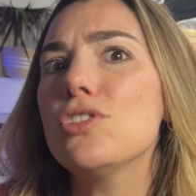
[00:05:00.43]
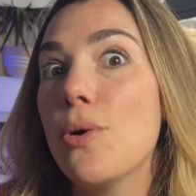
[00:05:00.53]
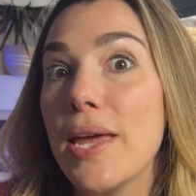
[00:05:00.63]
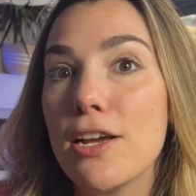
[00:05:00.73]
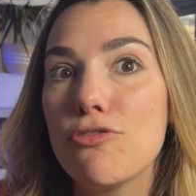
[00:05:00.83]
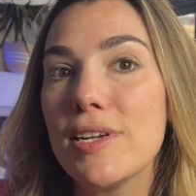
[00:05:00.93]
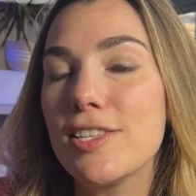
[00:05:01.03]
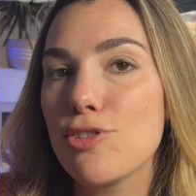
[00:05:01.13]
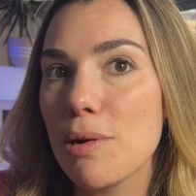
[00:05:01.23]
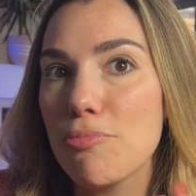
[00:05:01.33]
also
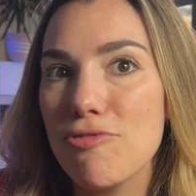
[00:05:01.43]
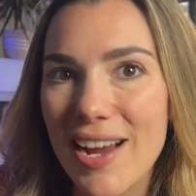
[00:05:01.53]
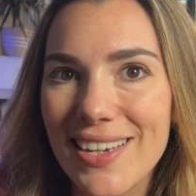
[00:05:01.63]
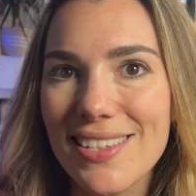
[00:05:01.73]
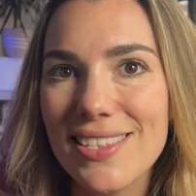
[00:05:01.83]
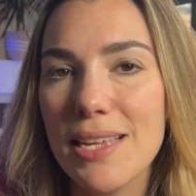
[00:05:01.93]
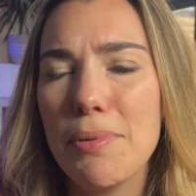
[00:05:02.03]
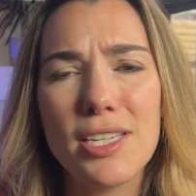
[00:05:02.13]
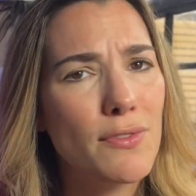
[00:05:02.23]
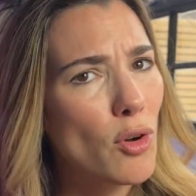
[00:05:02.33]
increase during pregnancy
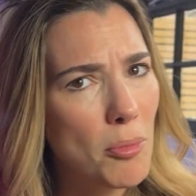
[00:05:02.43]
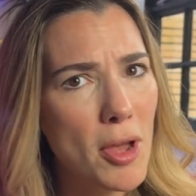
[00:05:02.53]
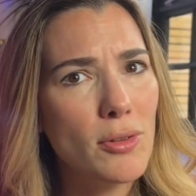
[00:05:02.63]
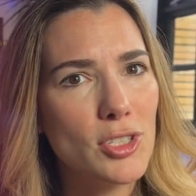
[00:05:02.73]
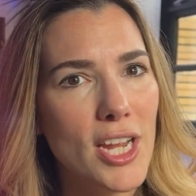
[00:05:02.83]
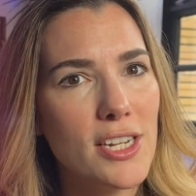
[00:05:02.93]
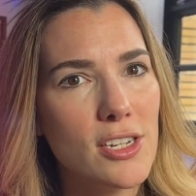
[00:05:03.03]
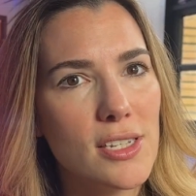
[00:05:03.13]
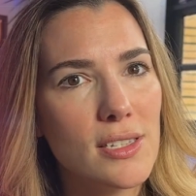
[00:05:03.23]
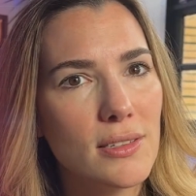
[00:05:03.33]
because of hormonal
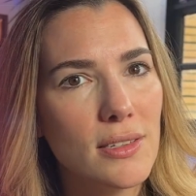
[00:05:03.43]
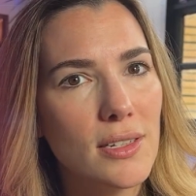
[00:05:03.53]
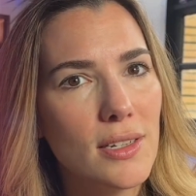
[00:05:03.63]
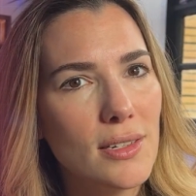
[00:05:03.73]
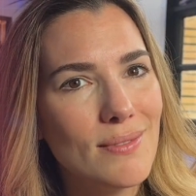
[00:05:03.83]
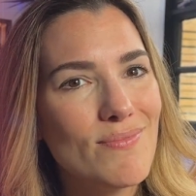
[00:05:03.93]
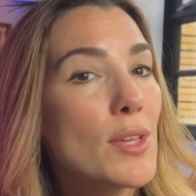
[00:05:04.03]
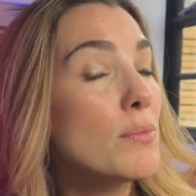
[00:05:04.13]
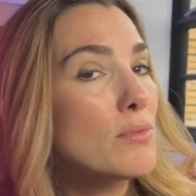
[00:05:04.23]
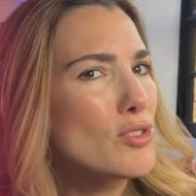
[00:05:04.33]
changes.
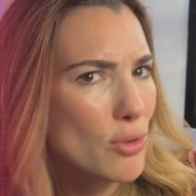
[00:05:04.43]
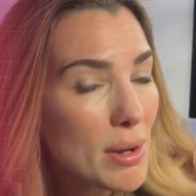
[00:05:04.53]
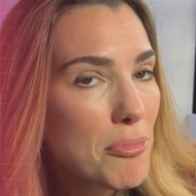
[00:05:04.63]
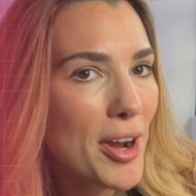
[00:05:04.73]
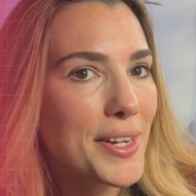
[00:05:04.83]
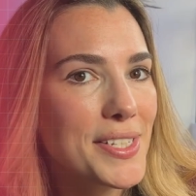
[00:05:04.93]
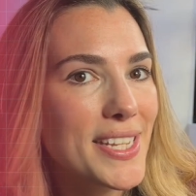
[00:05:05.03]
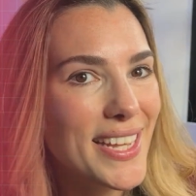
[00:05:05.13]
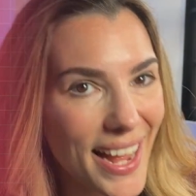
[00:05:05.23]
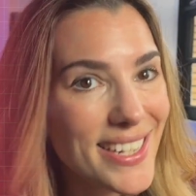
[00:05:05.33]
So during
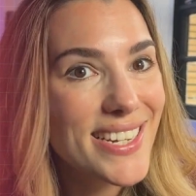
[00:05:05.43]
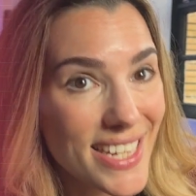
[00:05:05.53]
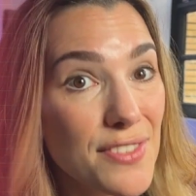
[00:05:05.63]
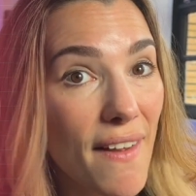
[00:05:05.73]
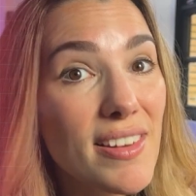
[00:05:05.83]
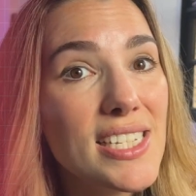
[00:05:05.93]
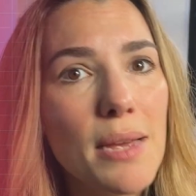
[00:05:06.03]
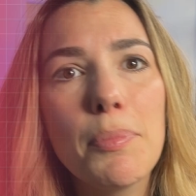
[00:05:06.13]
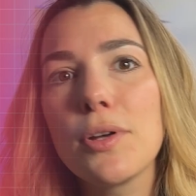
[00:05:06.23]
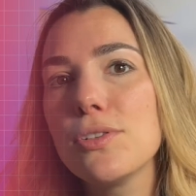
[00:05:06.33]
pregnancy, it actually is very
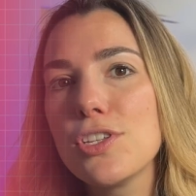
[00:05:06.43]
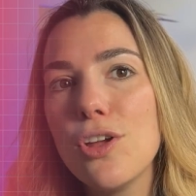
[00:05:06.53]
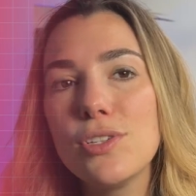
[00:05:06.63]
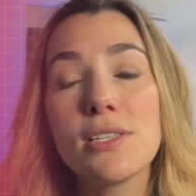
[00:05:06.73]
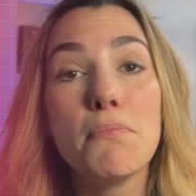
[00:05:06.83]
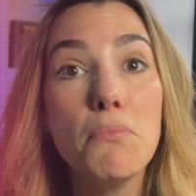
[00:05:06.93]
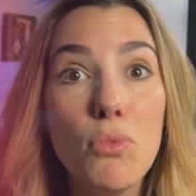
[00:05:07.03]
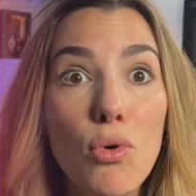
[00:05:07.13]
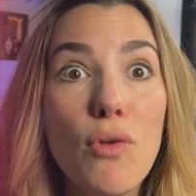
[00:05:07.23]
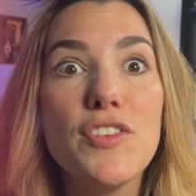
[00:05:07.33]
typical to notice
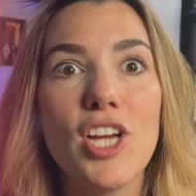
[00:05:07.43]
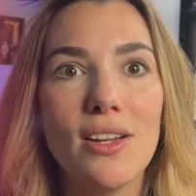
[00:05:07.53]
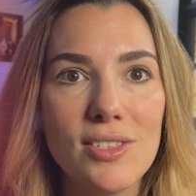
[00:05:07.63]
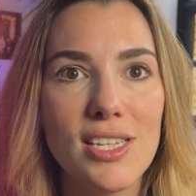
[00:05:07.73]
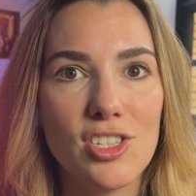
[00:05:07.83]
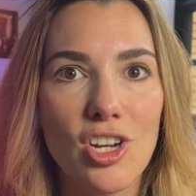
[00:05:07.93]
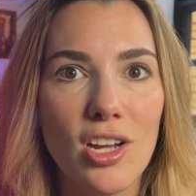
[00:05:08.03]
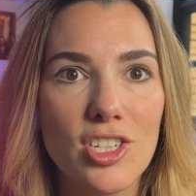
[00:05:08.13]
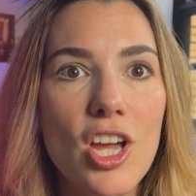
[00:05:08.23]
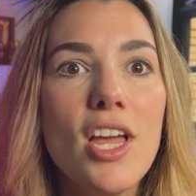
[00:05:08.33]
more vaginal
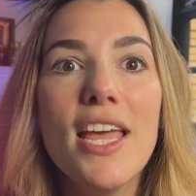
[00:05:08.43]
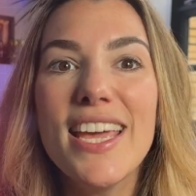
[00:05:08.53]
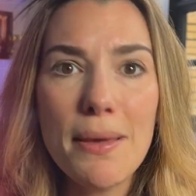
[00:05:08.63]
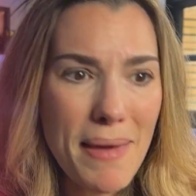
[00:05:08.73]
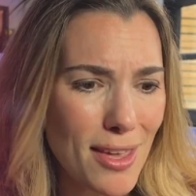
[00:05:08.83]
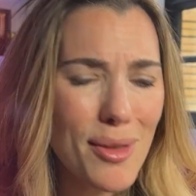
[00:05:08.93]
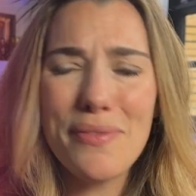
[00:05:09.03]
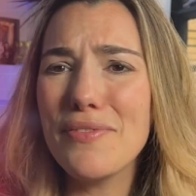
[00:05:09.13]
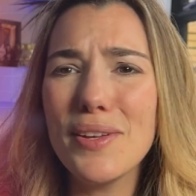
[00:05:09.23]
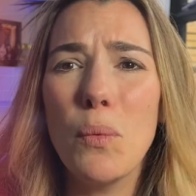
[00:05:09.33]
discharge. It can make you
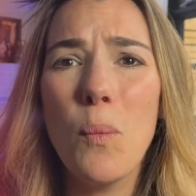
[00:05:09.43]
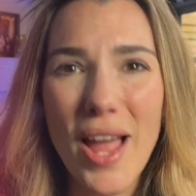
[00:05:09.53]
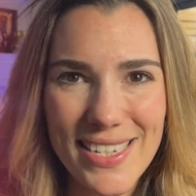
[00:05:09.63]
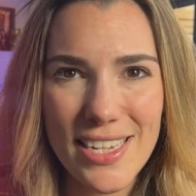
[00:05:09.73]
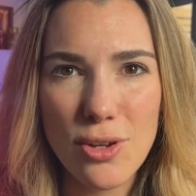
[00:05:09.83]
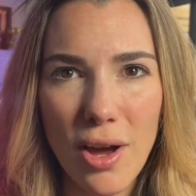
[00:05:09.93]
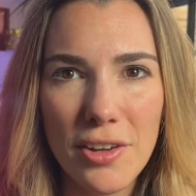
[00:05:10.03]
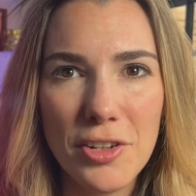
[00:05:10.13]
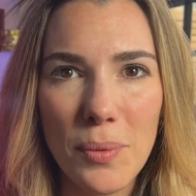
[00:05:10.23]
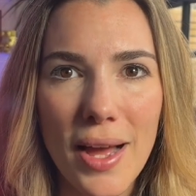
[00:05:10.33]
even feel wet in your
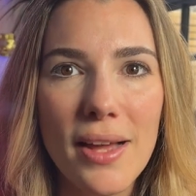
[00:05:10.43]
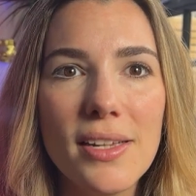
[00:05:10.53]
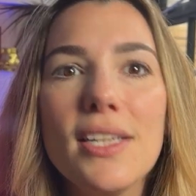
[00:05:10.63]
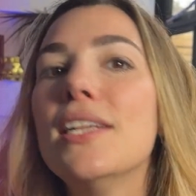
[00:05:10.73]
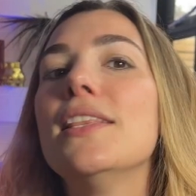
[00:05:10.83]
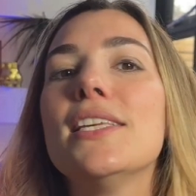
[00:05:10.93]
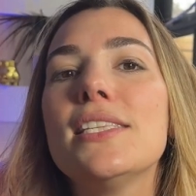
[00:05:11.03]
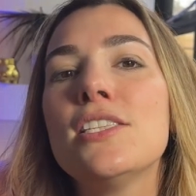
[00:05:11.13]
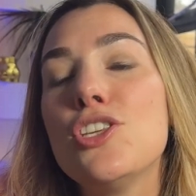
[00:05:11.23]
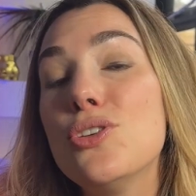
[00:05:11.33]
underwear.
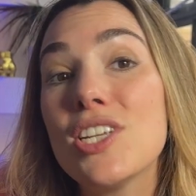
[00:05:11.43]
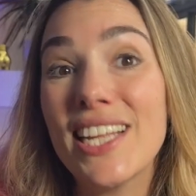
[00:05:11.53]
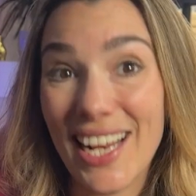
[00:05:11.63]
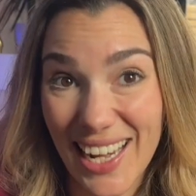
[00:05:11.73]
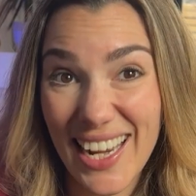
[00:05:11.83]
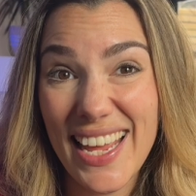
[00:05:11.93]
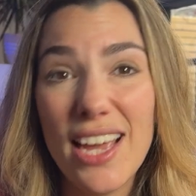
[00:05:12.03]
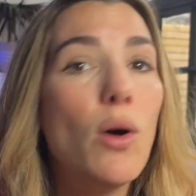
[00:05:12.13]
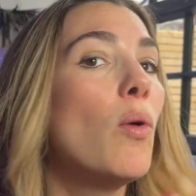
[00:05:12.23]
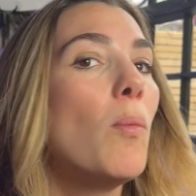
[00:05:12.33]
This is usually
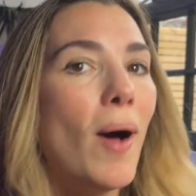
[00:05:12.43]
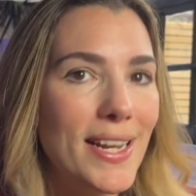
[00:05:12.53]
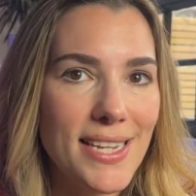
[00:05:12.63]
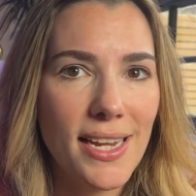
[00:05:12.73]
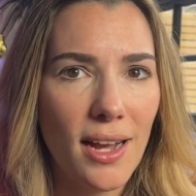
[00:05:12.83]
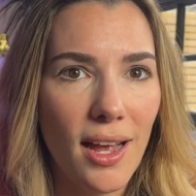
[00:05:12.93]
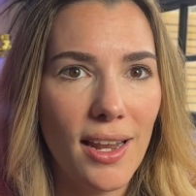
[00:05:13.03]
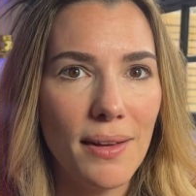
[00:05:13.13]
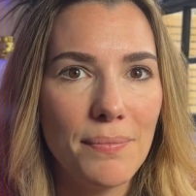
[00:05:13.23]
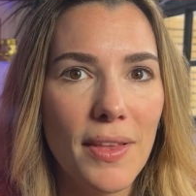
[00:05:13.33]
clear or white in
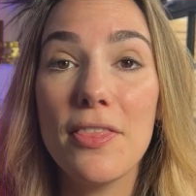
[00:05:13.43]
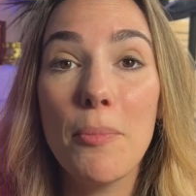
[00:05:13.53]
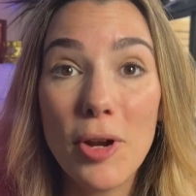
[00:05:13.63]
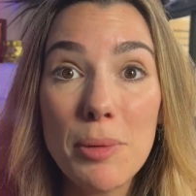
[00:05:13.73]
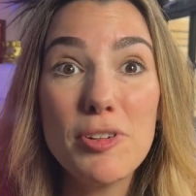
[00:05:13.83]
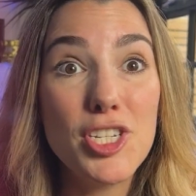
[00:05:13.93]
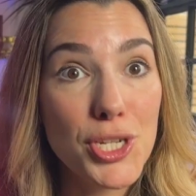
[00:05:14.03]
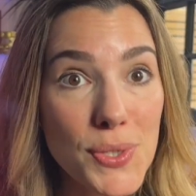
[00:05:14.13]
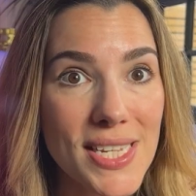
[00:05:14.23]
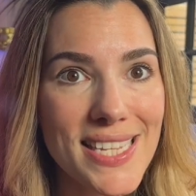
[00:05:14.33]
colour. The body
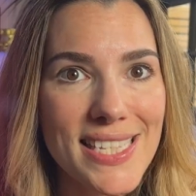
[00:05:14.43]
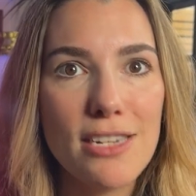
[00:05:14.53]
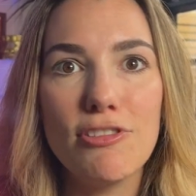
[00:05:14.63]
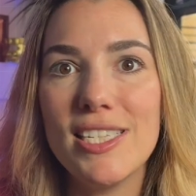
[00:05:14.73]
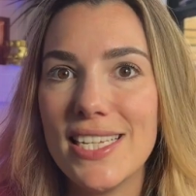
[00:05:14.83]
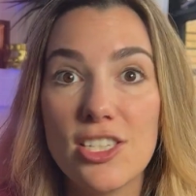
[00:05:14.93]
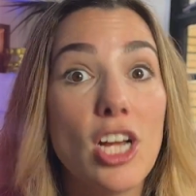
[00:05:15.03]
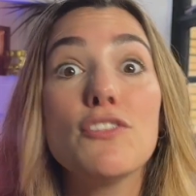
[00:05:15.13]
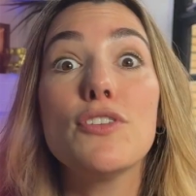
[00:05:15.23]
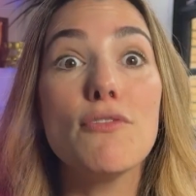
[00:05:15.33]
produces this increased
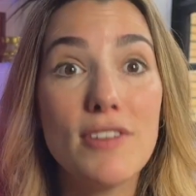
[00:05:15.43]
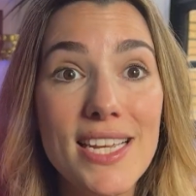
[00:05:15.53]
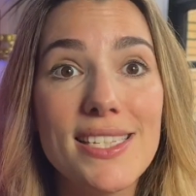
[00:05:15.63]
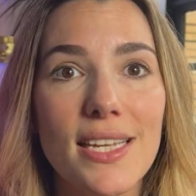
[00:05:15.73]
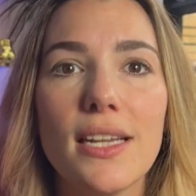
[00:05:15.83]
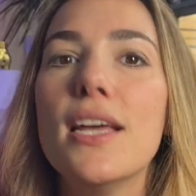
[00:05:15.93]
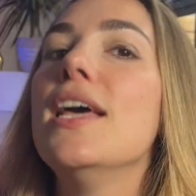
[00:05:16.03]
discharge for a reason.